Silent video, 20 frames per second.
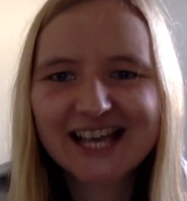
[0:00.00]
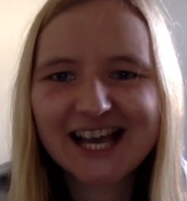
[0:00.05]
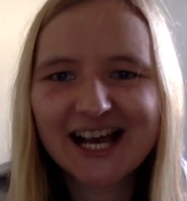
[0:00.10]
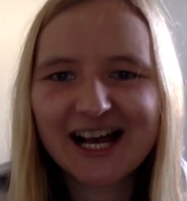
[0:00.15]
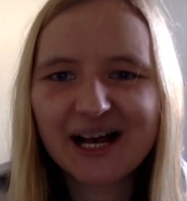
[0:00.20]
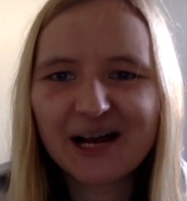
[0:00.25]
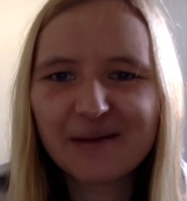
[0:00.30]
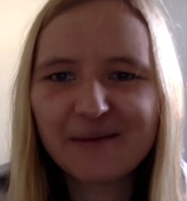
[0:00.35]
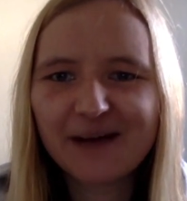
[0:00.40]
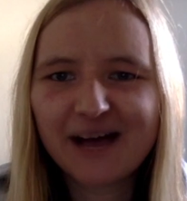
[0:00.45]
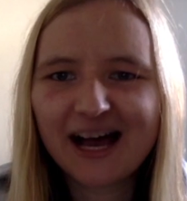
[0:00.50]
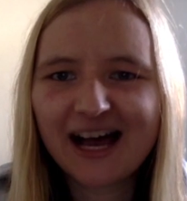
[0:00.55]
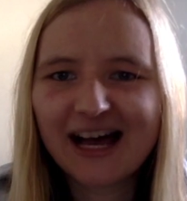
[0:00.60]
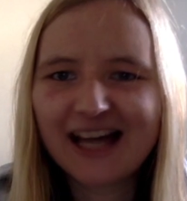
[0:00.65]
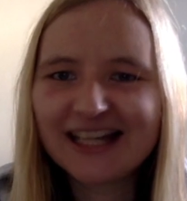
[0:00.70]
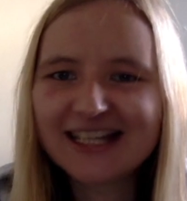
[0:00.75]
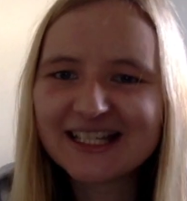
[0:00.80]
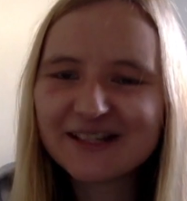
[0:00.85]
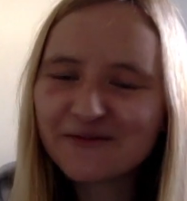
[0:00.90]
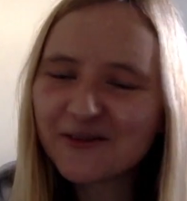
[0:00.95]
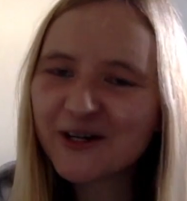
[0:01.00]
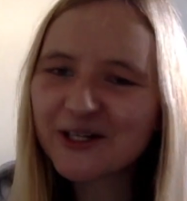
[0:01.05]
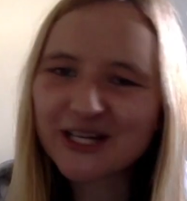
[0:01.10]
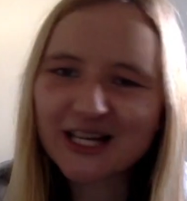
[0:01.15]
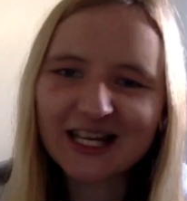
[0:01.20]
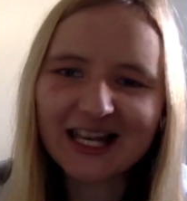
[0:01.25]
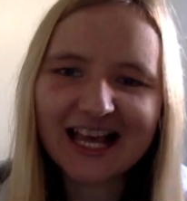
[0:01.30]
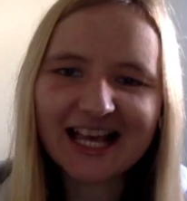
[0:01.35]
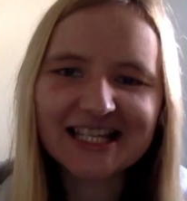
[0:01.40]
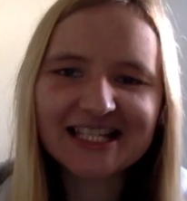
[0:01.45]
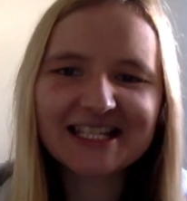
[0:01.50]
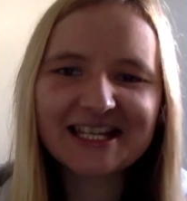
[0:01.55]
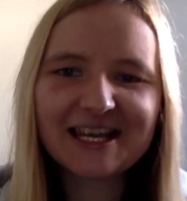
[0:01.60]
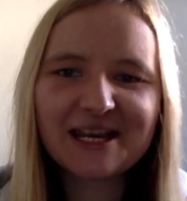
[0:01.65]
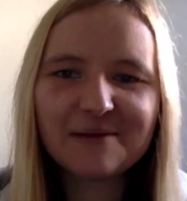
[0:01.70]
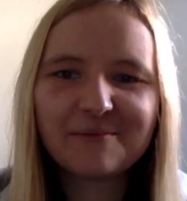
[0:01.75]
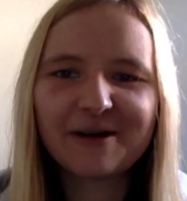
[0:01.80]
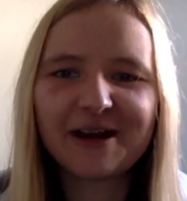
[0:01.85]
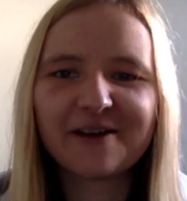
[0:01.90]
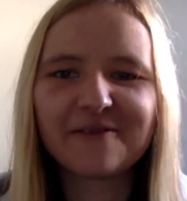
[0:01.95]
I didn't watch it last
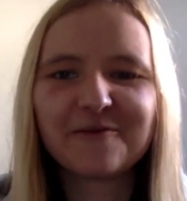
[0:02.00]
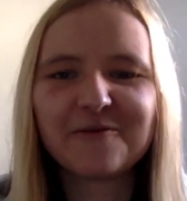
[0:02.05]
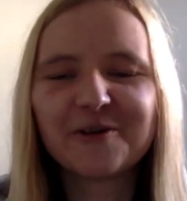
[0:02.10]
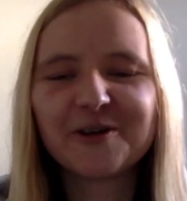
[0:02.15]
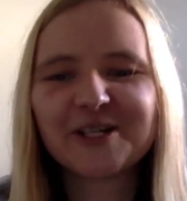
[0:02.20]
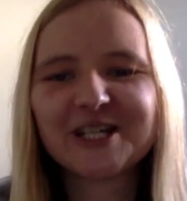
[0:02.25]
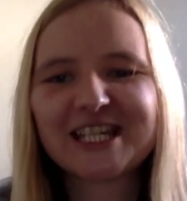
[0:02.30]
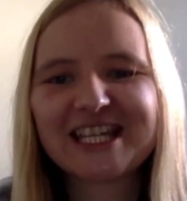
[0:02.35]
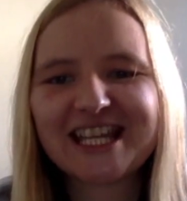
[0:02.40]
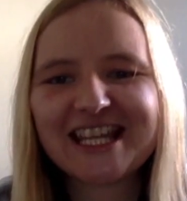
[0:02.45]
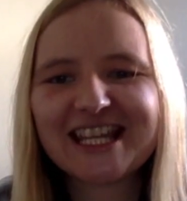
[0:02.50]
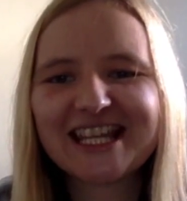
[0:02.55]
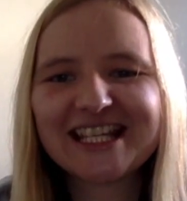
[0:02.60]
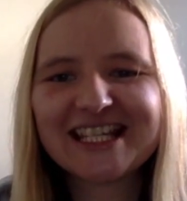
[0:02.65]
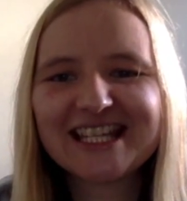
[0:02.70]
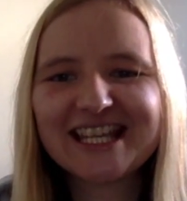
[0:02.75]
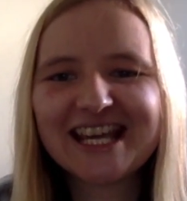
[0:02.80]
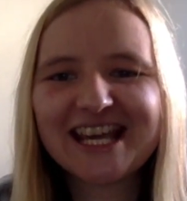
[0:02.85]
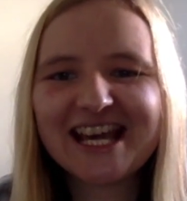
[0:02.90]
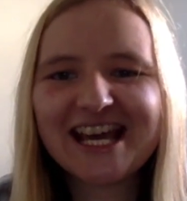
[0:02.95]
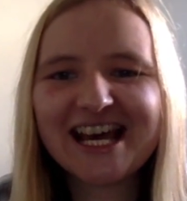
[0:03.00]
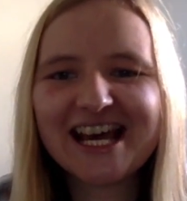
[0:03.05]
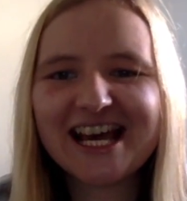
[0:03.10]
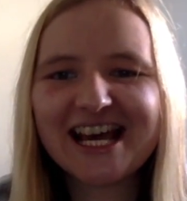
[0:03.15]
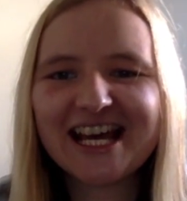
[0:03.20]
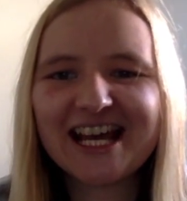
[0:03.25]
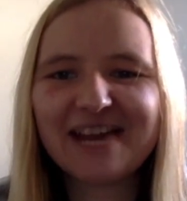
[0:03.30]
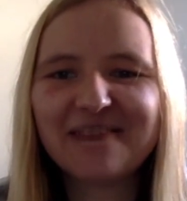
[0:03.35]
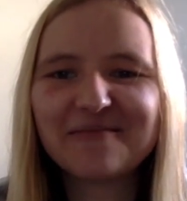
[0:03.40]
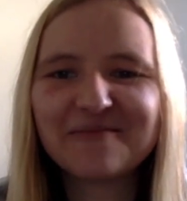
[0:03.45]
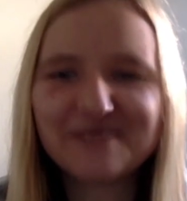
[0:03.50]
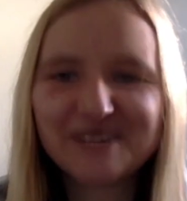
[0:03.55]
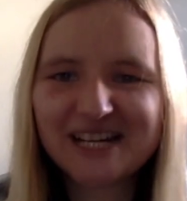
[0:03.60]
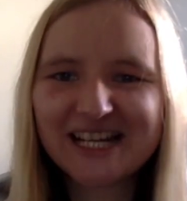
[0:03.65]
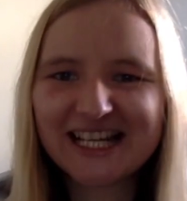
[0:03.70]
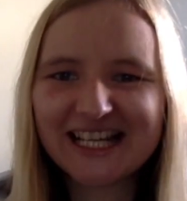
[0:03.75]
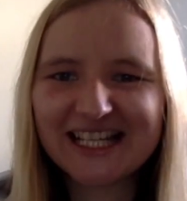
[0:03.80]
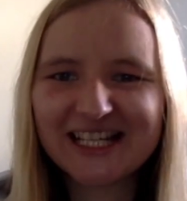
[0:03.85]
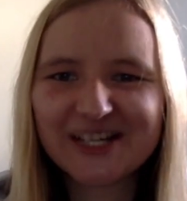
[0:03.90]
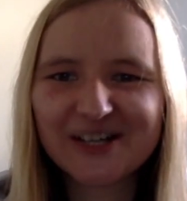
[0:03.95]
year, but I've watched it this year and I'm
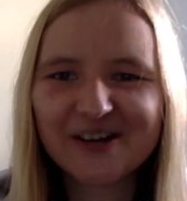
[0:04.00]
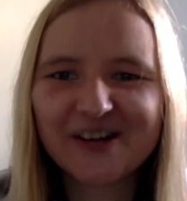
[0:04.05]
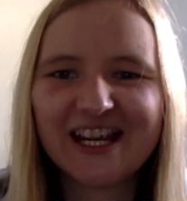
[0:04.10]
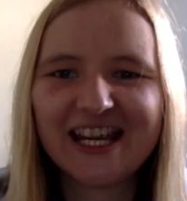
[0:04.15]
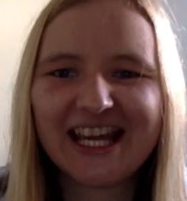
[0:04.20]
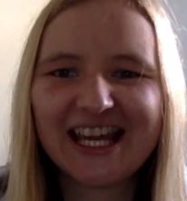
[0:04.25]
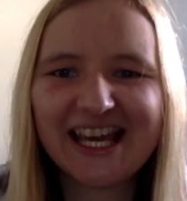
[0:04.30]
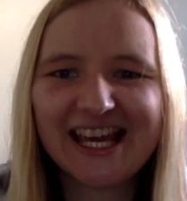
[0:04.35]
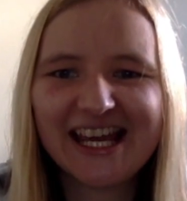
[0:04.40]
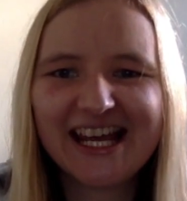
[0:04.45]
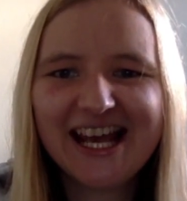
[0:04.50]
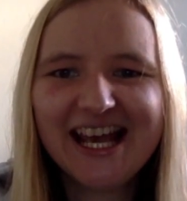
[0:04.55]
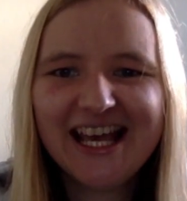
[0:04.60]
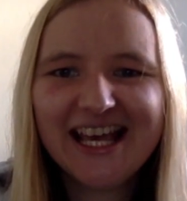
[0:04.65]
really enjoying it.